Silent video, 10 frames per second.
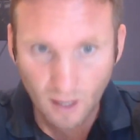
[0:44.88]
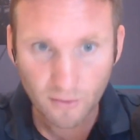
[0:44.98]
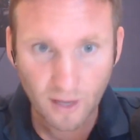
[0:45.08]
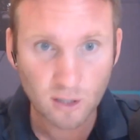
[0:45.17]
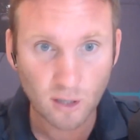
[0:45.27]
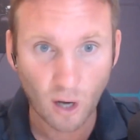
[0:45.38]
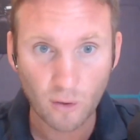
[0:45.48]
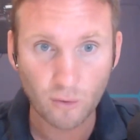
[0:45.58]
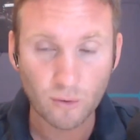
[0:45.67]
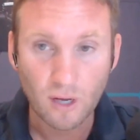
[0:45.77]
They could
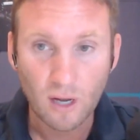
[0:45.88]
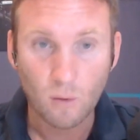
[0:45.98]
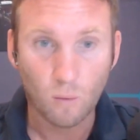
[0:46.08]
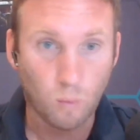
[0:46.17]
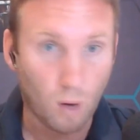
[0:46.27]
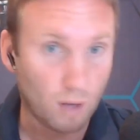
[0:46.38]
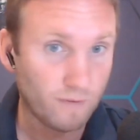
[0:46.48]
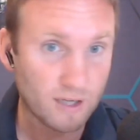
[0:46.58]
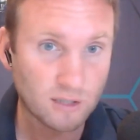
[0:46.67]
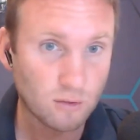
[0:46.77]
own one
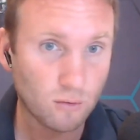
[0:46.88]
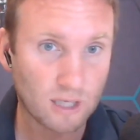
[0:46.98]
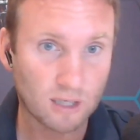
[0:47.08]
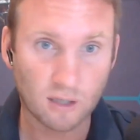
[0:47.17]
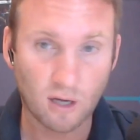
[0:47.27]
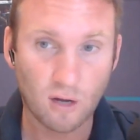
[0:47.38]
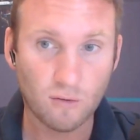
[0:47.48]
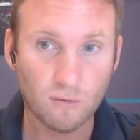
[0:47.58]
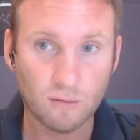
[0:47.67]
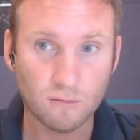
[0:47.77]
vessel, they could
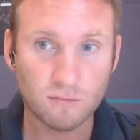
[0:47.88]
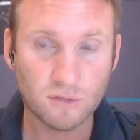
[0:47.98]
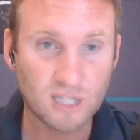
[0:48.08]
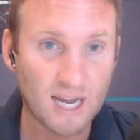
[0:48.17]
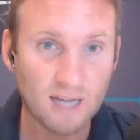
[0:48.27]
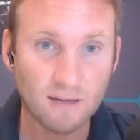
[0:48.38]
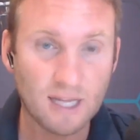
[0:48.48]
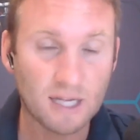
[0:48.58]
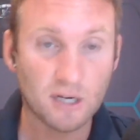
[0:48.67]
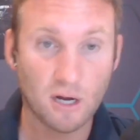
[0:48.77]
own 10,
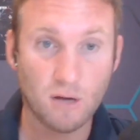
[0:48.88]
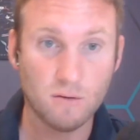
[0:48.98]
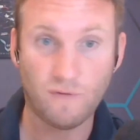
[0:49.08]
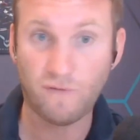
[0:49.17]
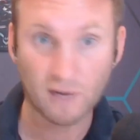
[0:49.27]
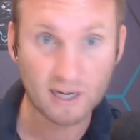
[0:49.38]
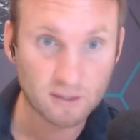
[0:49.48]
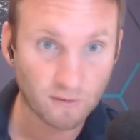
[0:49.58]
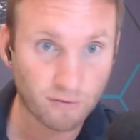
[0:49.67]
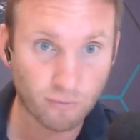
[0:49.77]
they could own a
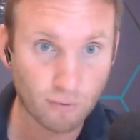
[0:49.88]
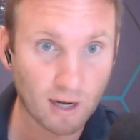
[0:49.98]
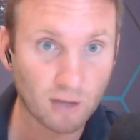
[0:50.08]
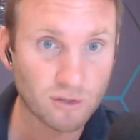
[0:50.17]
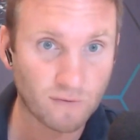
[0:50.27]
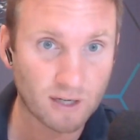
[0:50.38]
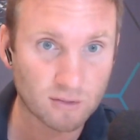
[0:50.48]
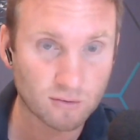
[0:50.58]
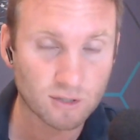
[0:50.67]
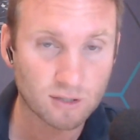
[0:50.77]
fleet of 300
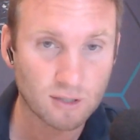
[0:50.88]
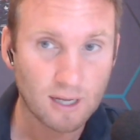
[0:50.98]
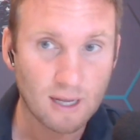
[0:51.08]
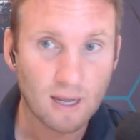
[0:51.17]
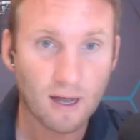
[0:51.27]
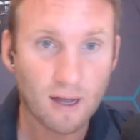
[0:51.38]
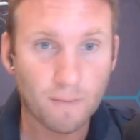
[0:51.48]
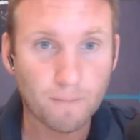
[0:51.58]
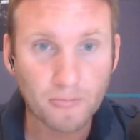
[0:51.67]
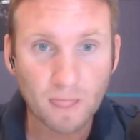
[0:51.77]
vessels.
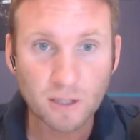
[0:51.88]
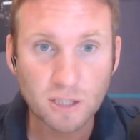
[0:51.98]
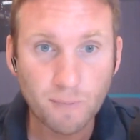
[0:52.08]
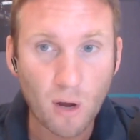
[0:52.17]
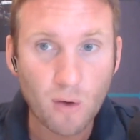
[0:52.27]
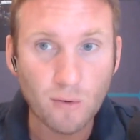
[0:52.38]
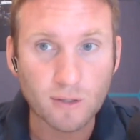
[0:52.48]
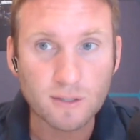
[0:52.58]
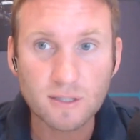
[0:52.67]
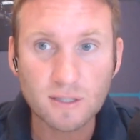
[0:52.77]
The ship
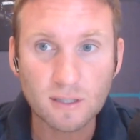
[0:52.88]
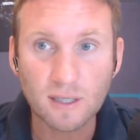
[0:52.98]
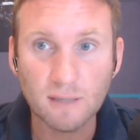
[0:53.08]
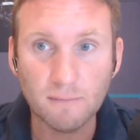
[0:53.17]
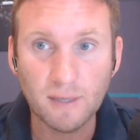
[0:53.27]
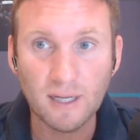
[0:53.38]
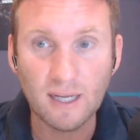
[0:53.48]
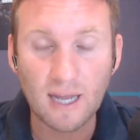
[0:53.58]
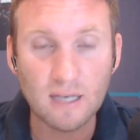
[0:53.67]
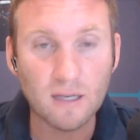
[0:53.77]
owners can
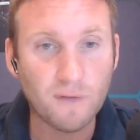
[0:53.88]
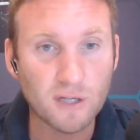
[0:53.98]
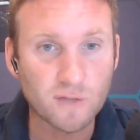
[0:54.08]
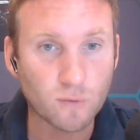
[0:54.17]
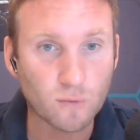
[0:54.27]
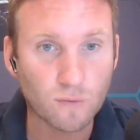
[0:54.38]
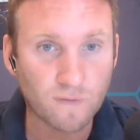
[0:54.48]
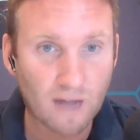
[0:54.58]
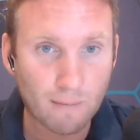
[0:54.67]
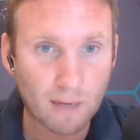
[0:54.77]
be individual
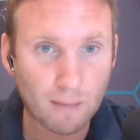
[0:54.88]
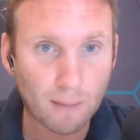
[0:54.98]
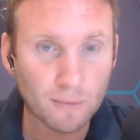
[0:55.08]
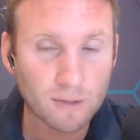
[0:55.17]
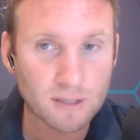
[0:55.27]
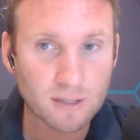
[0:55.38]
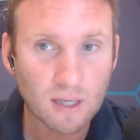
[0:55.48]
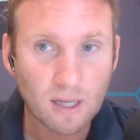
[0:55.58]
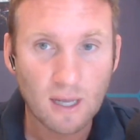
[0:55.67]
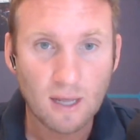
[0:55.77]
family members.
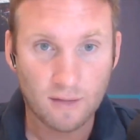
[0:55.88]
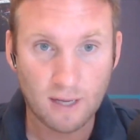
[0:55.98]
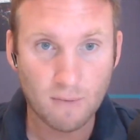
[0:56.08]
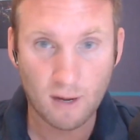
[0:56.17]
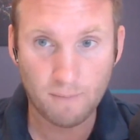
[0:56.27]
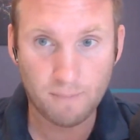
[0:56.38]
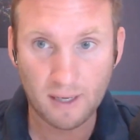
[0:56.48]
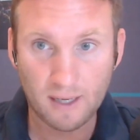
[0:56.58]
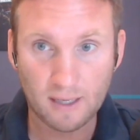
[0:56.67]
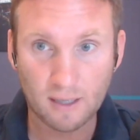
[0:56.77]
They might
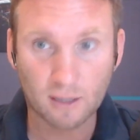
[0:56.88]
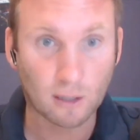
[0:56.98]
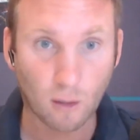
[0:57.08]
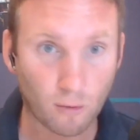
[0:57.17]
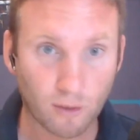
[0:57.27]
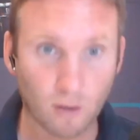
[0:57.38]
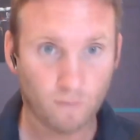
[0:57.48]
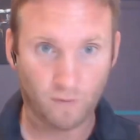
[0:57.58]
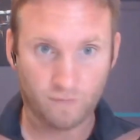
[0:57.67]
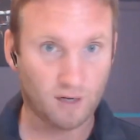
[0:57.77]
be a conglomerate
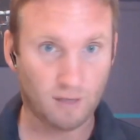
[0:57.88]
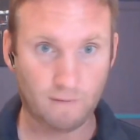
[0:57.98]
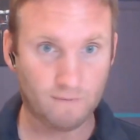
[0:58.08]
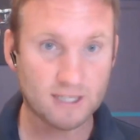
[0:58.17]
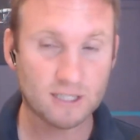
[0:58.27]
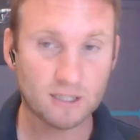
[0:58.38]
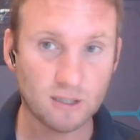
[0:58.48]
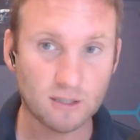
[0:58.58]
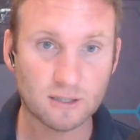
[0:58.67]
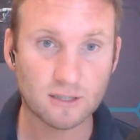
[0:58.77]
of kind of
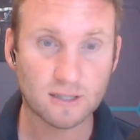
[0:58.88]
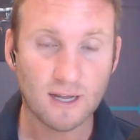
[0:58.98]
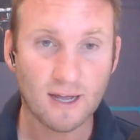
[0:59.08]
investors,